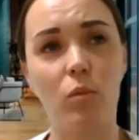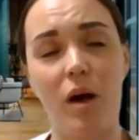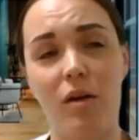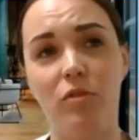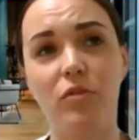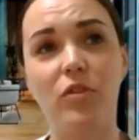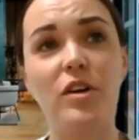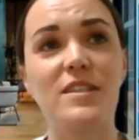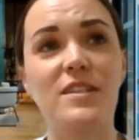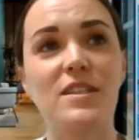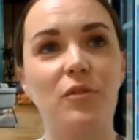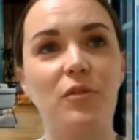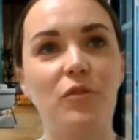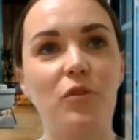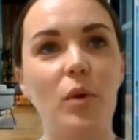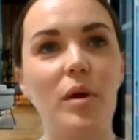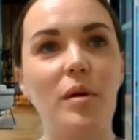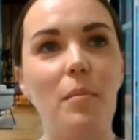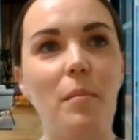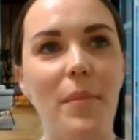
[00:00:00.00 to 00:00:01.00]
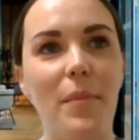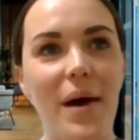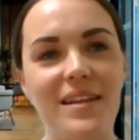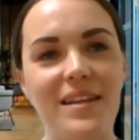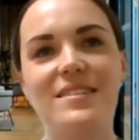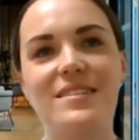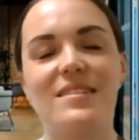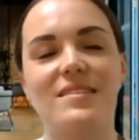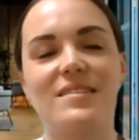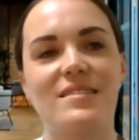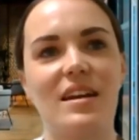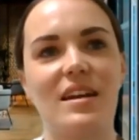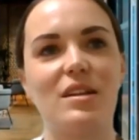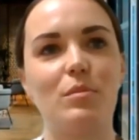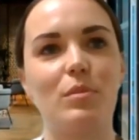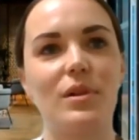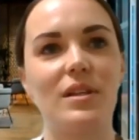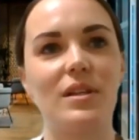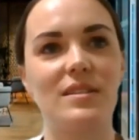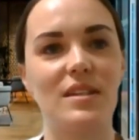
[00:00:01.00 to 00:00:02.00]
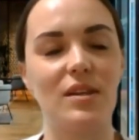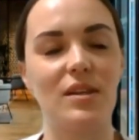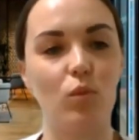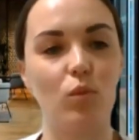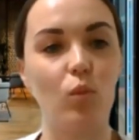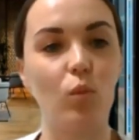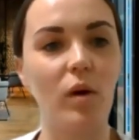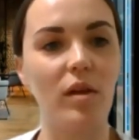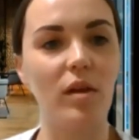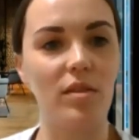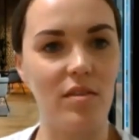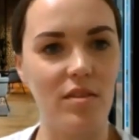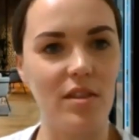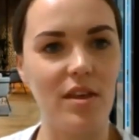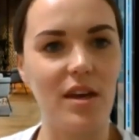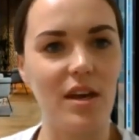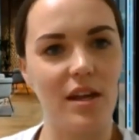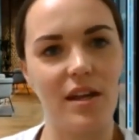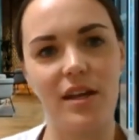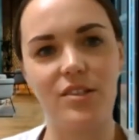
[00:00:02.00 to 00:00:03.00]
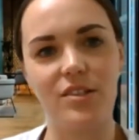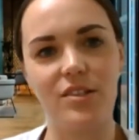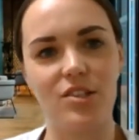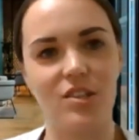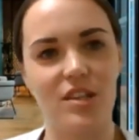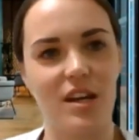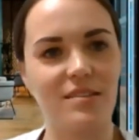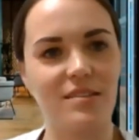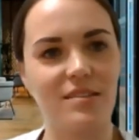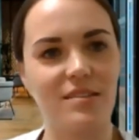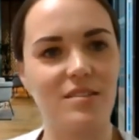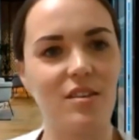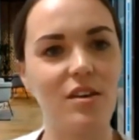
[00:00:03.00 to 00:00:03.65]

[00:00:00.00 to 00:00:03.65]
well, firstly, if we embed sustainability within the NHS